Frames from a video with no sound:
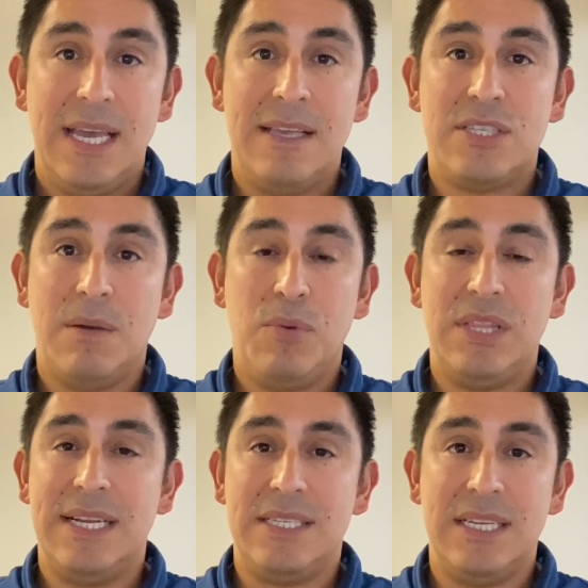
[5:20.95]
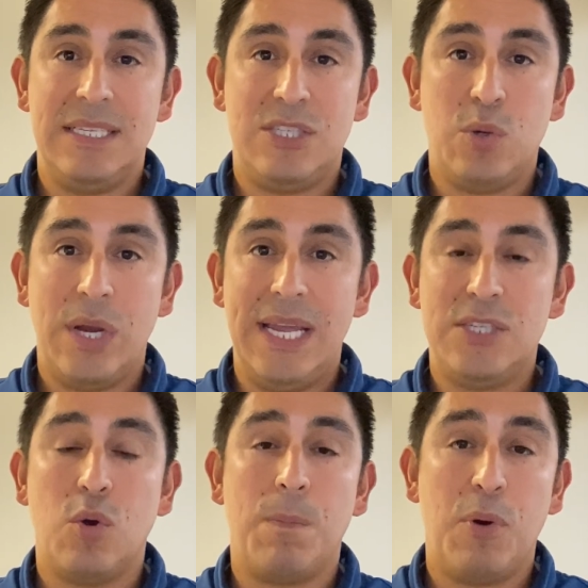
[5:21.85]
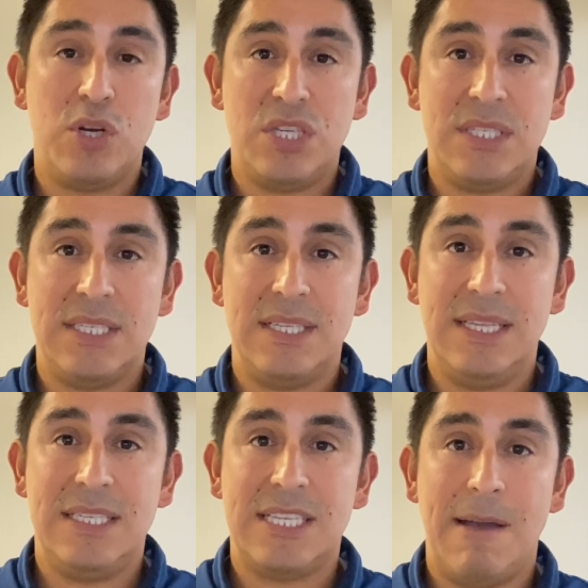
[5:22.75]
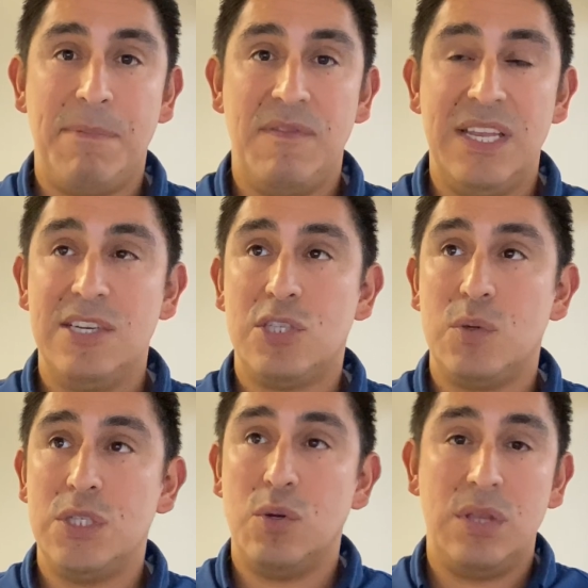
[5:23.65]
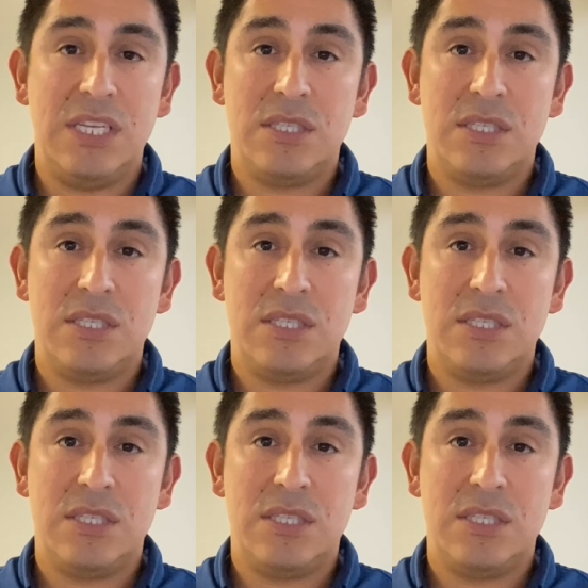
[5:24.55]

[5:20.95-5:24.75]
Someone that trades or purchases in these type of industries or